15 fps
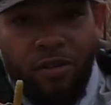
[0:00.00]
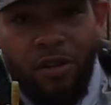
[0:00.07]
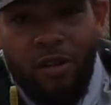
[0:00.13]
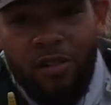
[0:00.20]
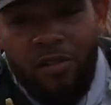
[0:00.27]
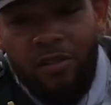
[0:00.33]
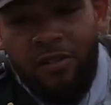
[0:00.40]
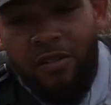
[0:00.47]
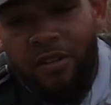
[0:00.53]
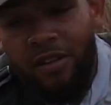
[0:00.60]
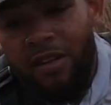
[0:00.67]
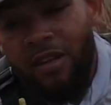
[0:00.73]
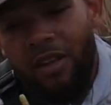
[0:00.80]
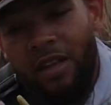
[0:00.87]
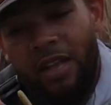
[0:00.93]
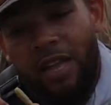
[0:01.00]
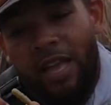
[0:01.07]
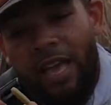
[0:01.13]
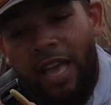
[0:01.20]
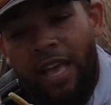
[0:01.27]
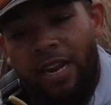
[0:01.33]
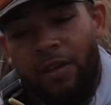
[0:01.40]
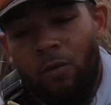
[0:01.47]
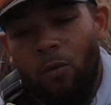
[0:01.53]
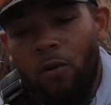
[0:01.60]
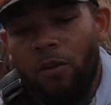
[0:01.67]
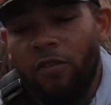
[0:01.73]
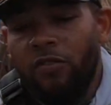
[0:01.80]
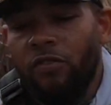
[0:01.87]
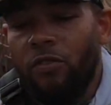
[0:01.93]
colored, and it
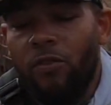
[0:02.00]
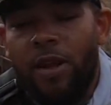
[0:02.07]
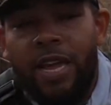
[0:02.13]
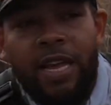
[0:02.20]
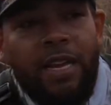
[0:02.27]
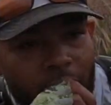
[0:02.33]
works great.